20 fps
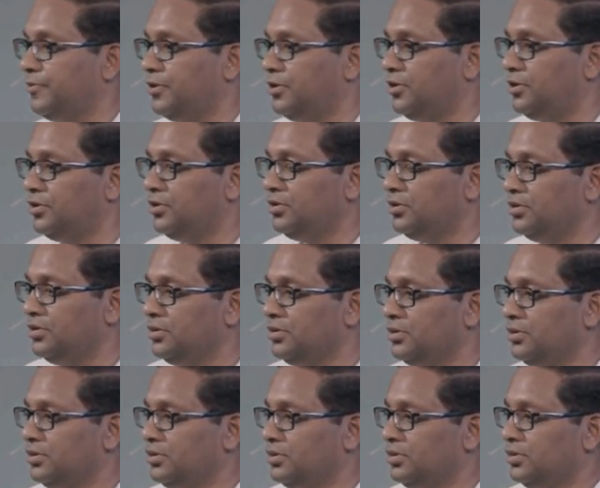Kill the
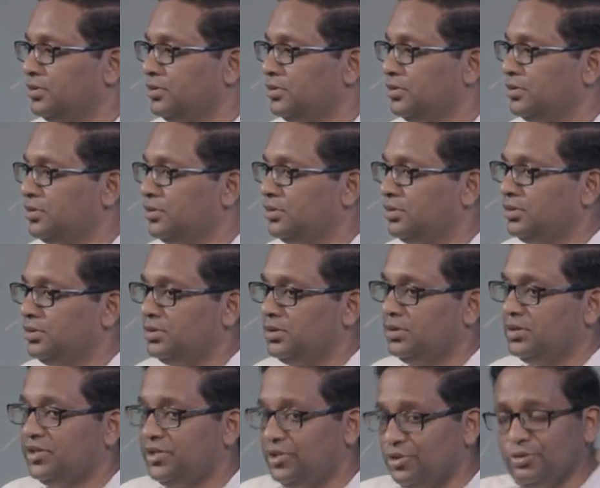sin
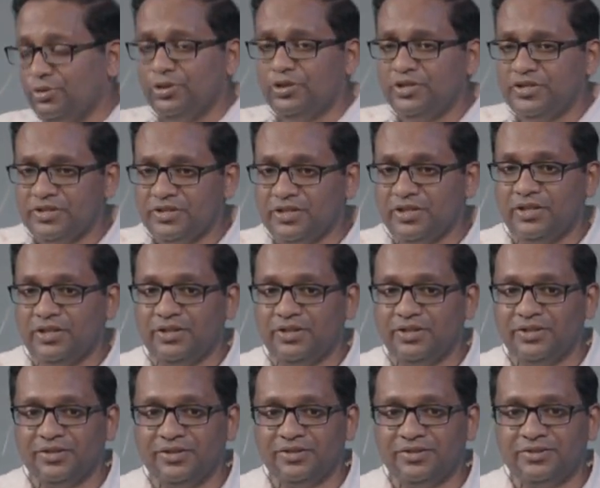while it's
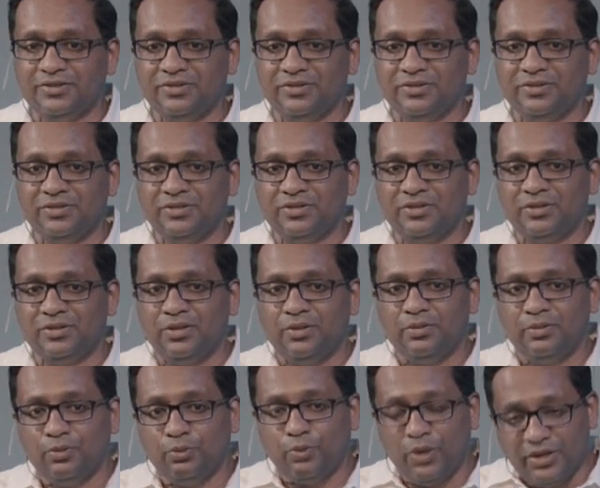still young.
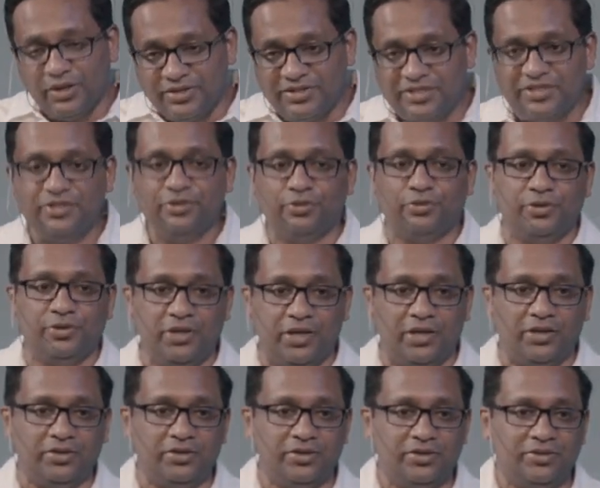Kill the
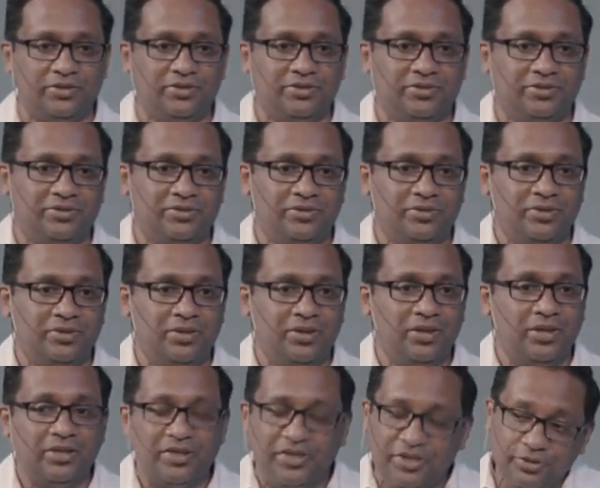sin
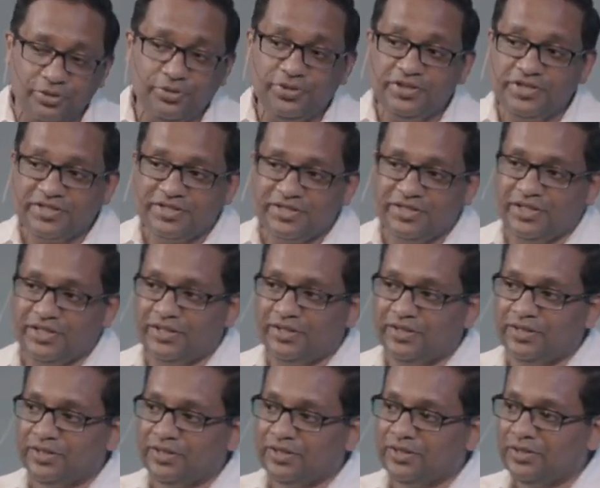while it's still a
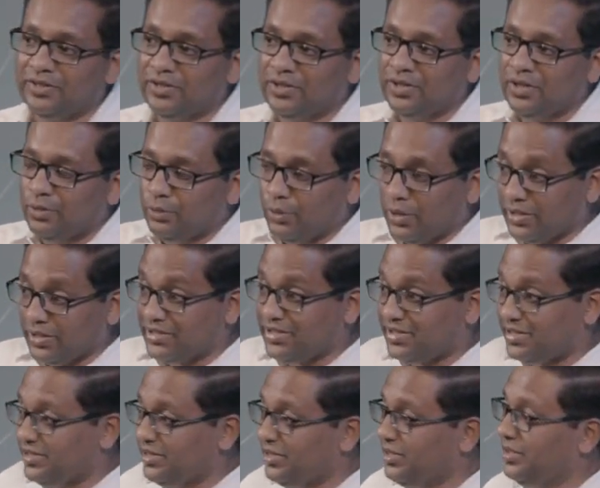thought in your
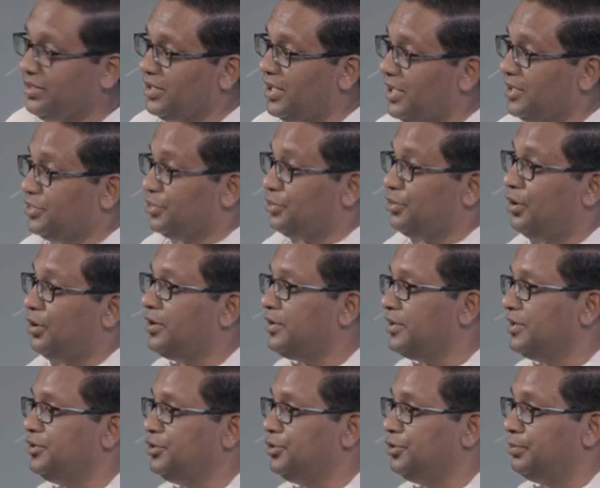mind. Don't entertain
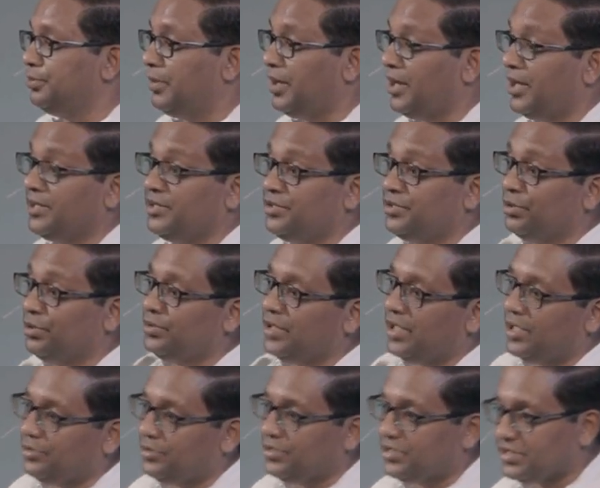it. Consume
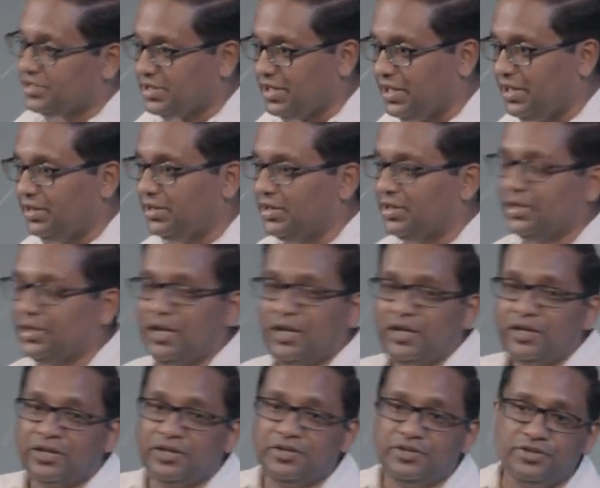your mind with
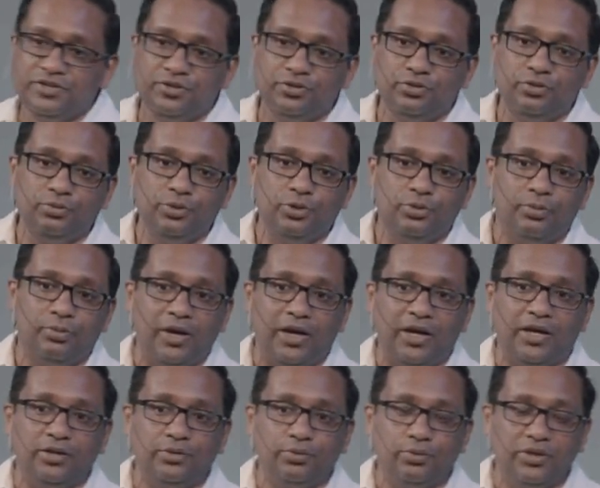God things
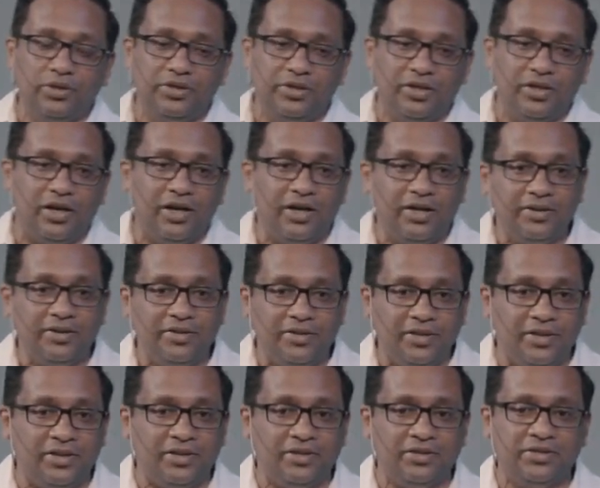so that the sin
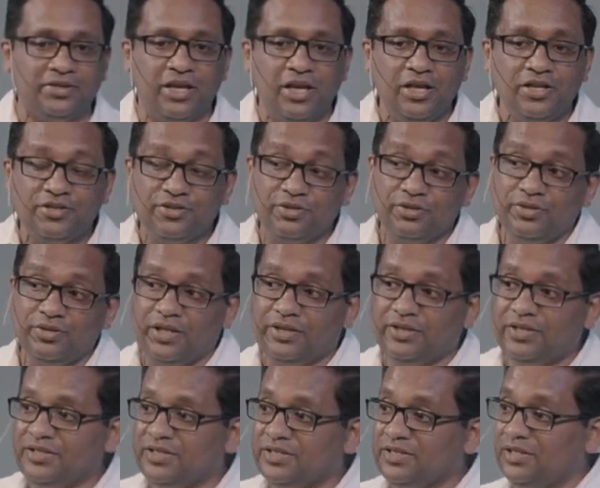doesn't grow, develop,
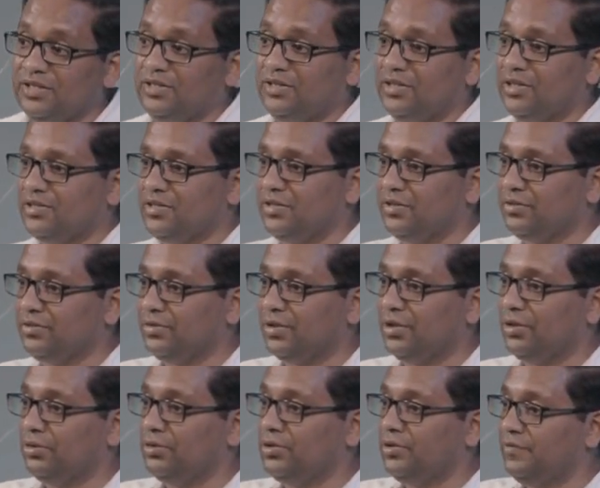and destroy you
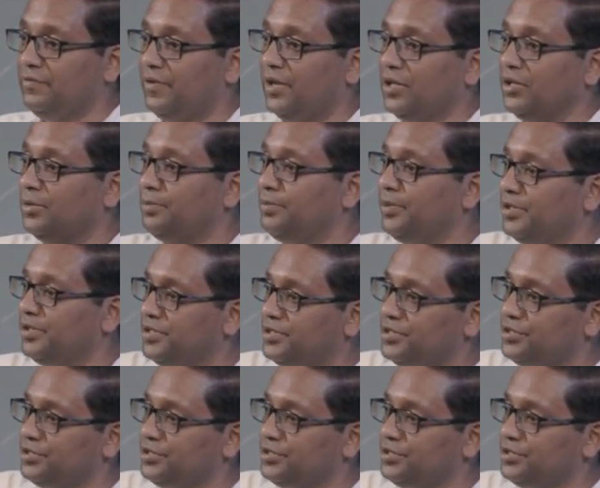one day.